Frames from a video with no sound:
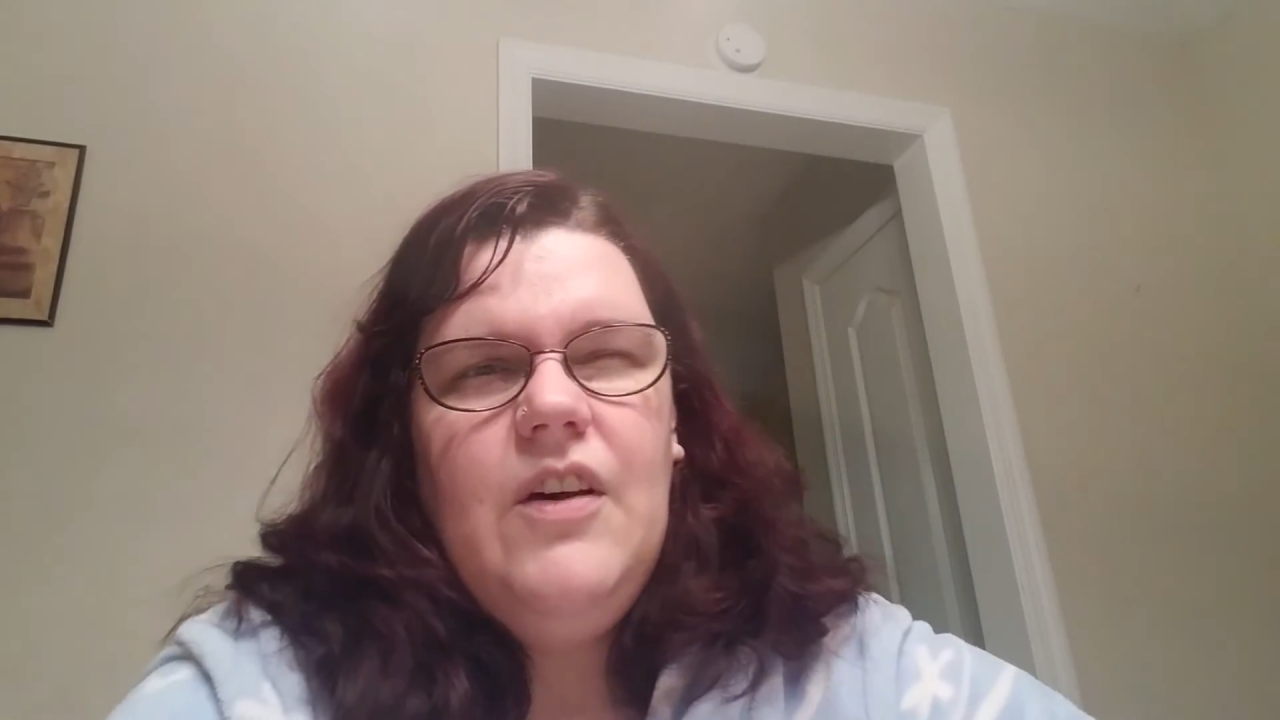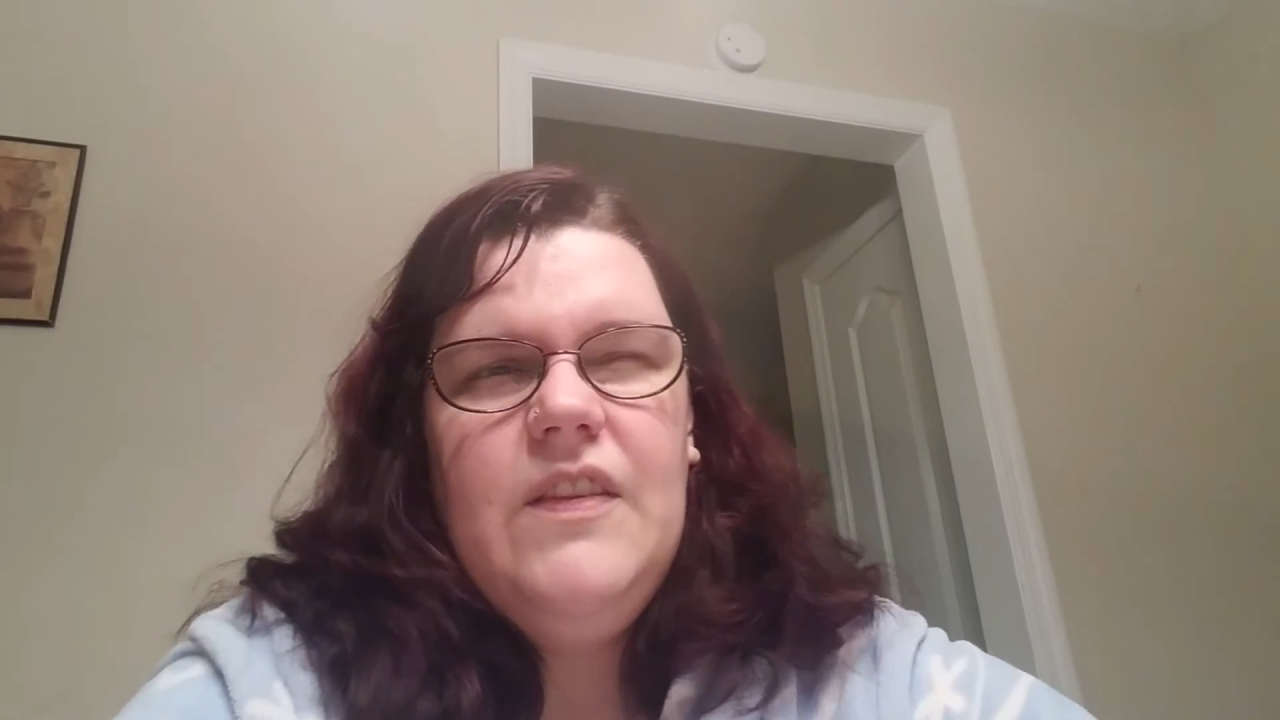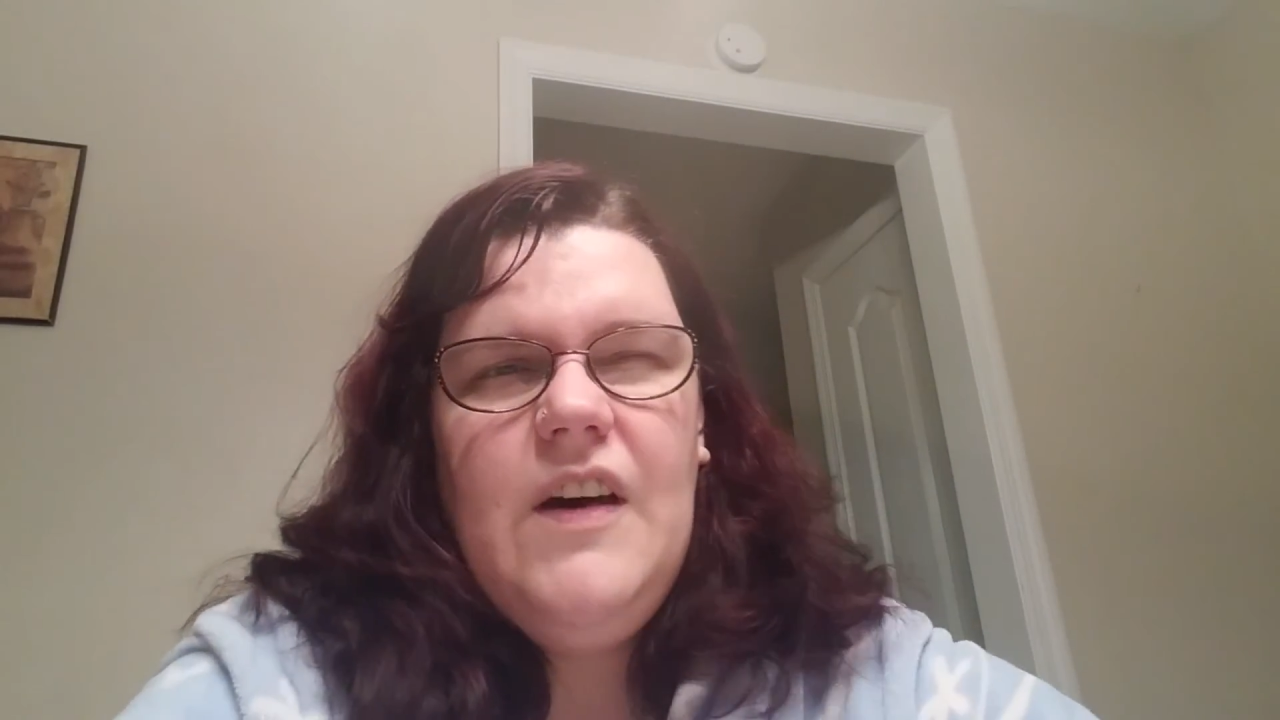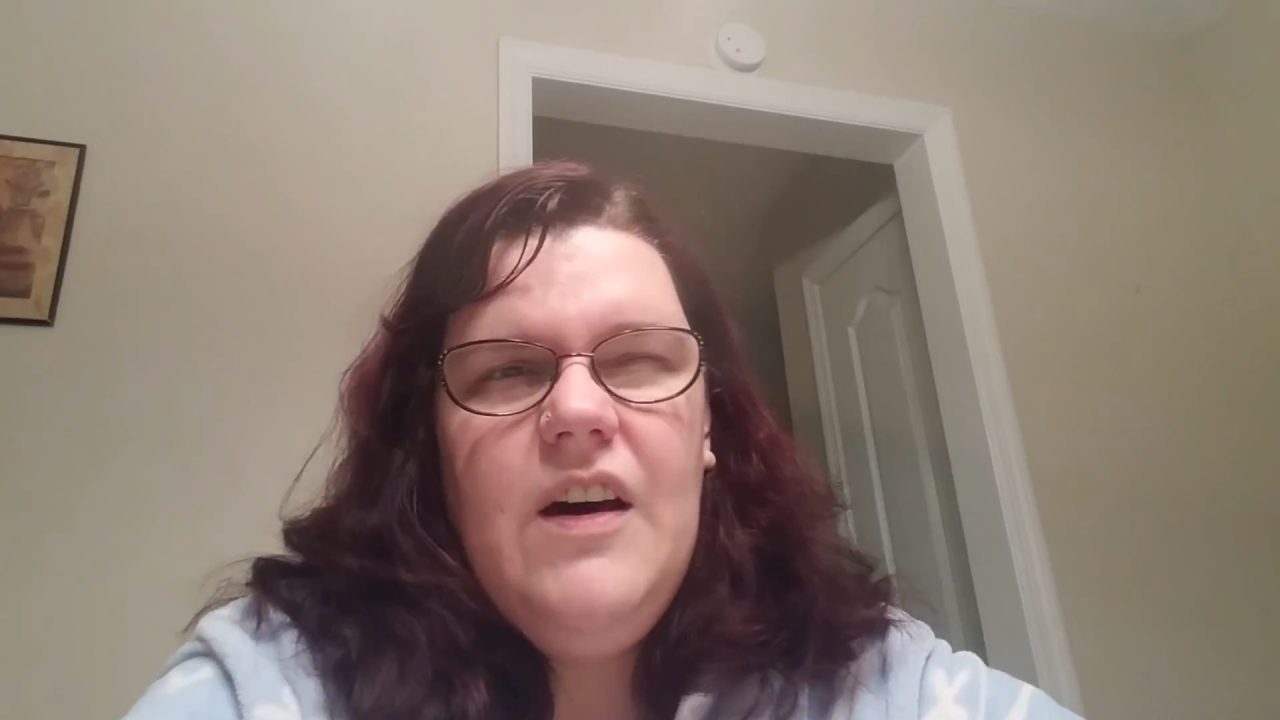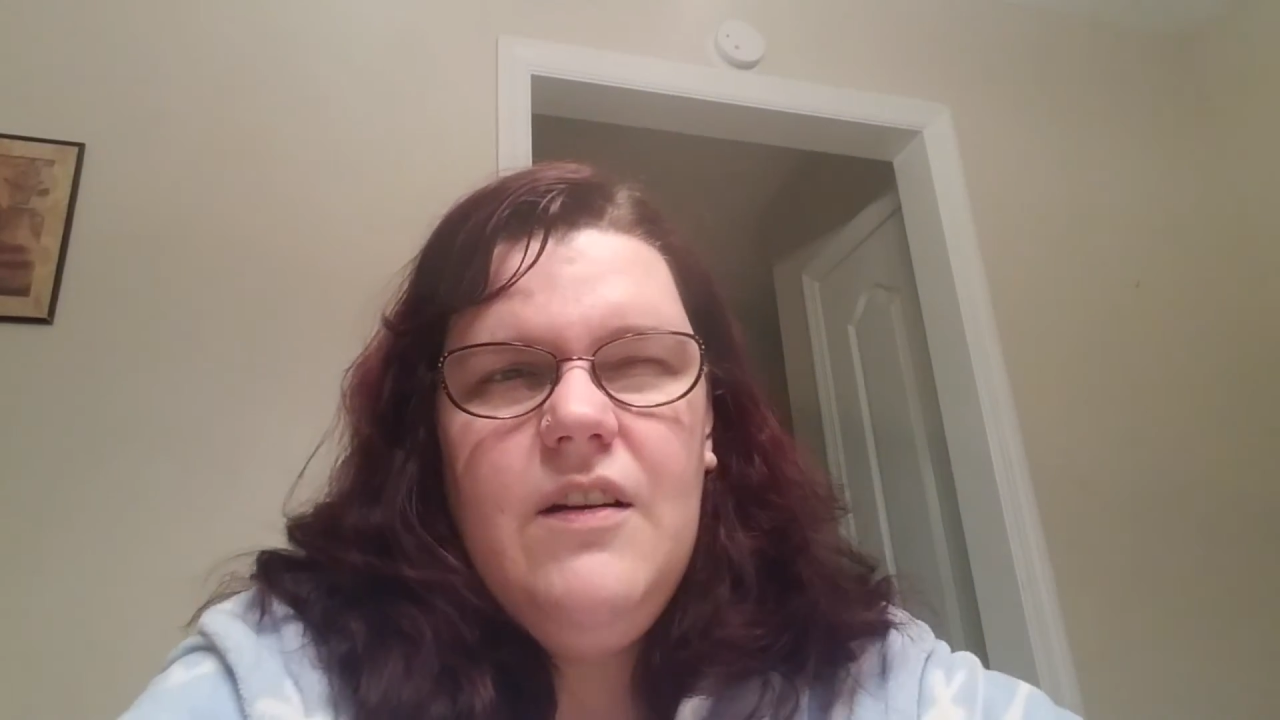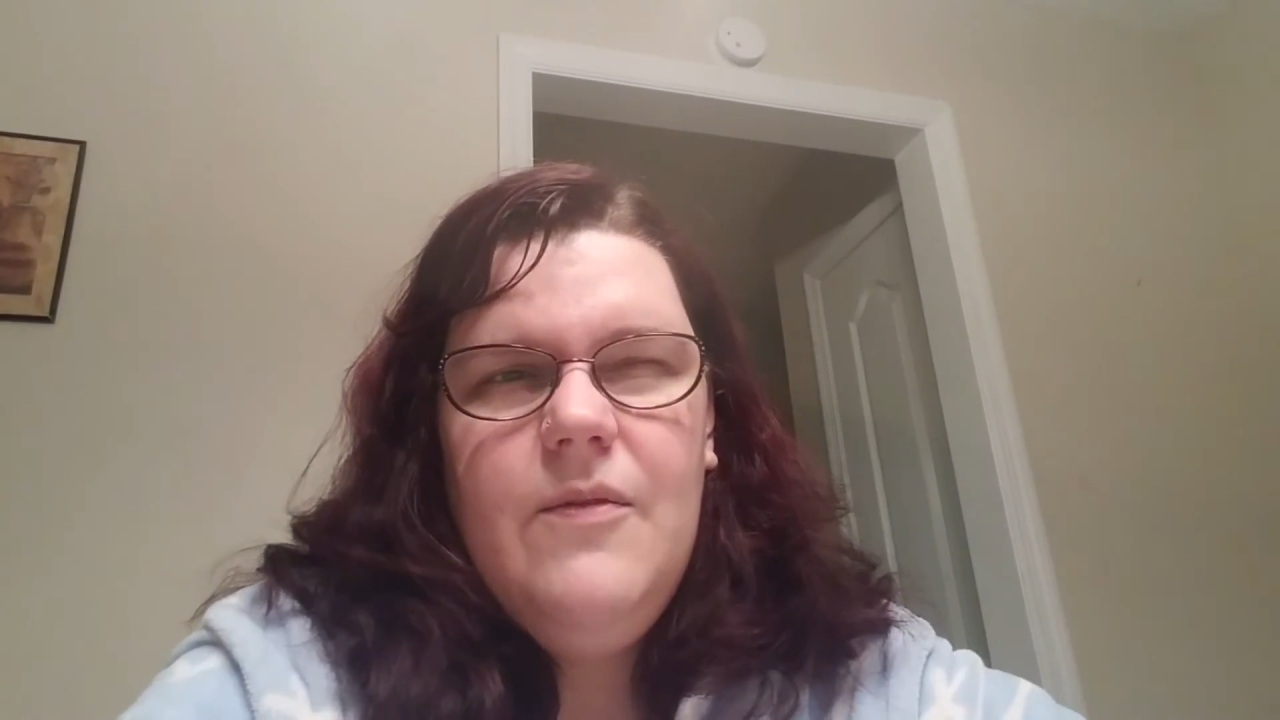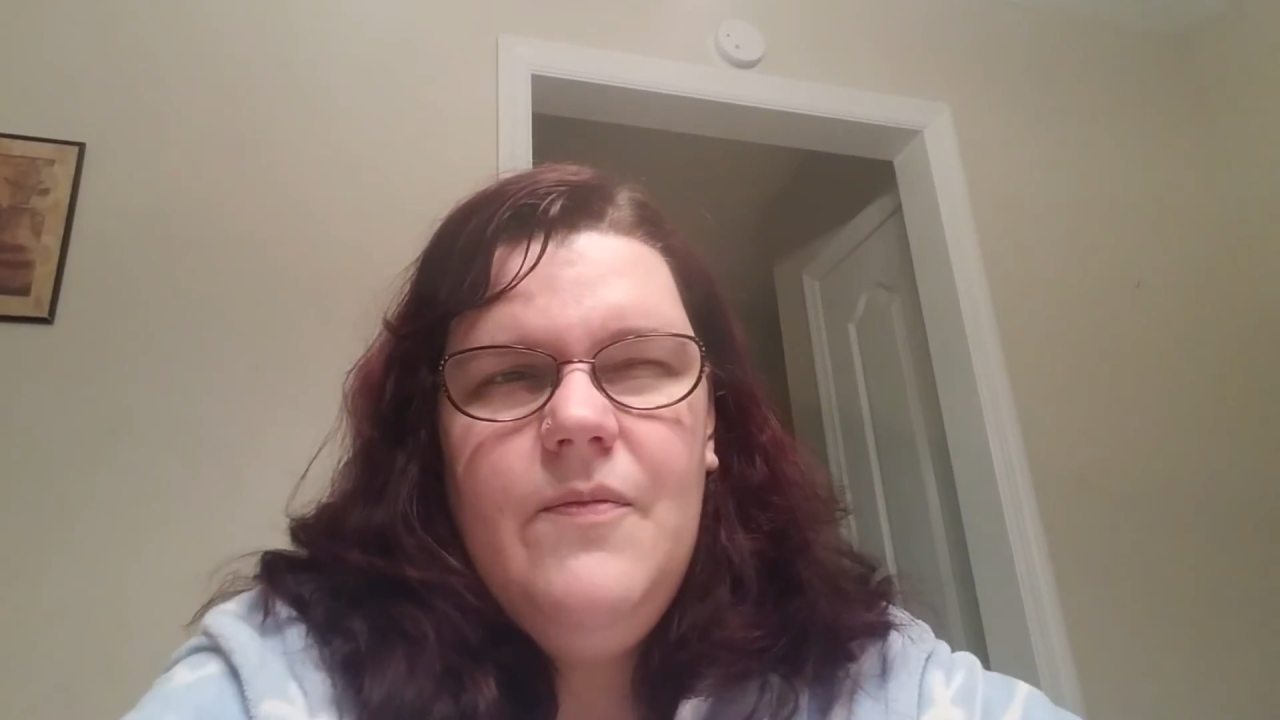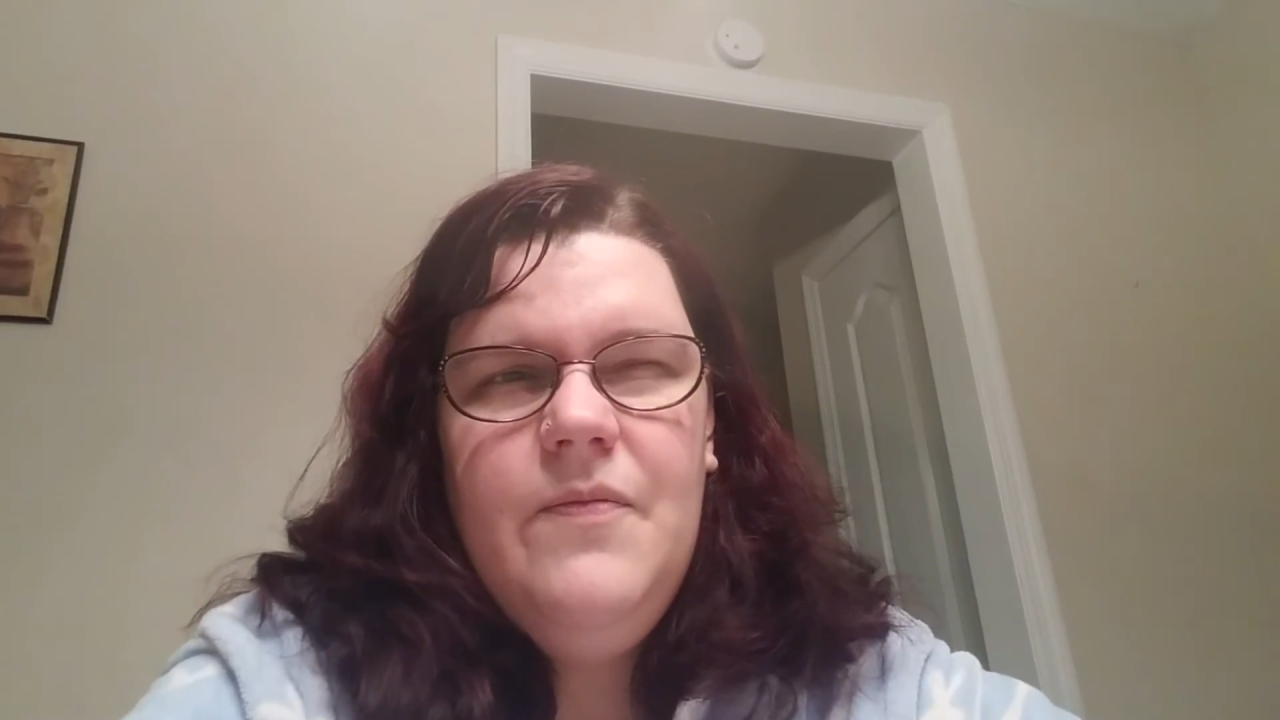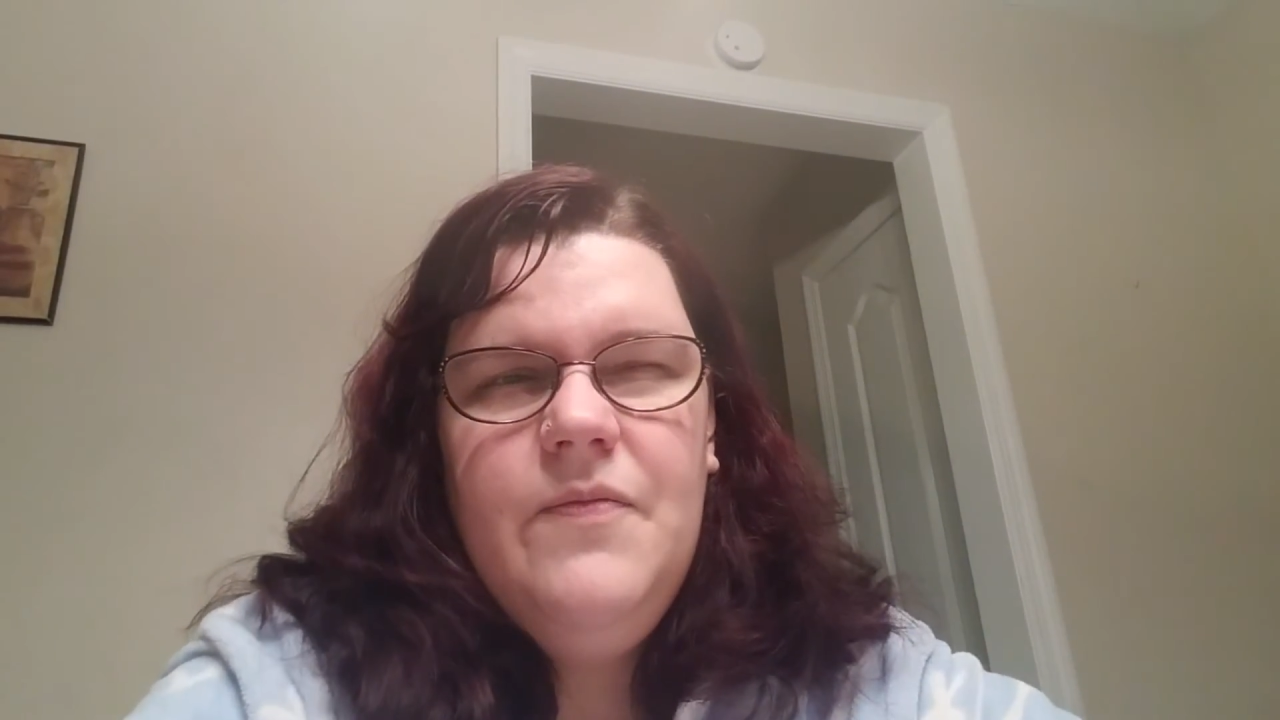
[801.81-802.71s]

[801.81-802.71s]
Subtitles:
like that.